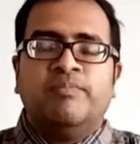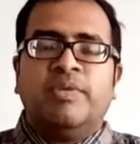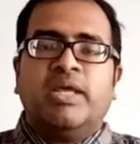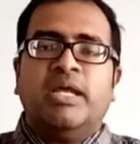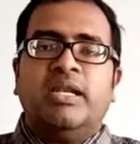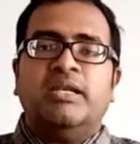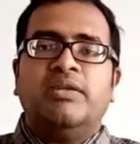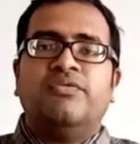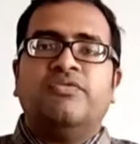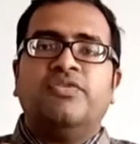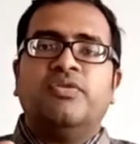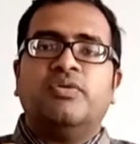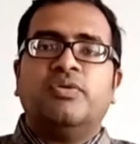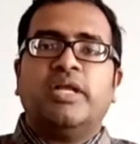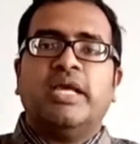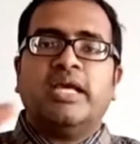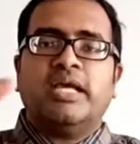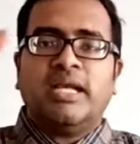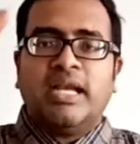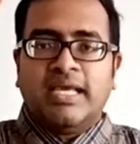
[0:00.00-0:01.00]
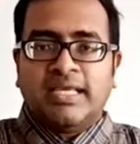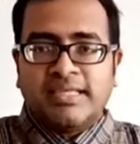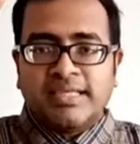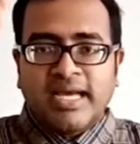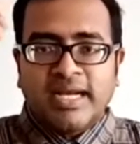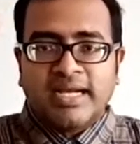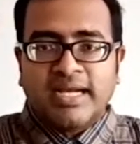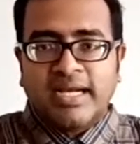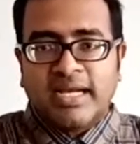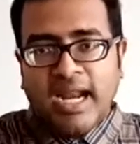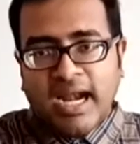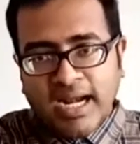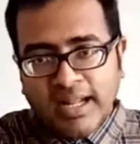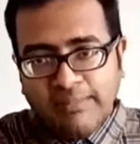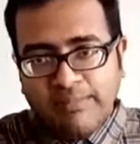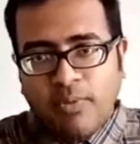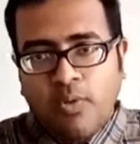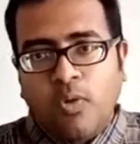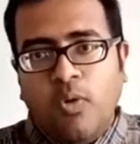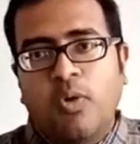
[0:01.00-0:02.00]
And if you take like that and add
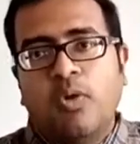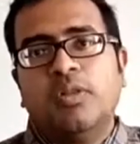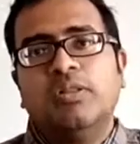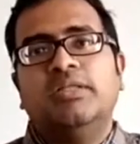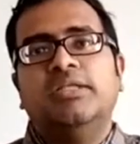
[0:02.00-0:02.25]
up all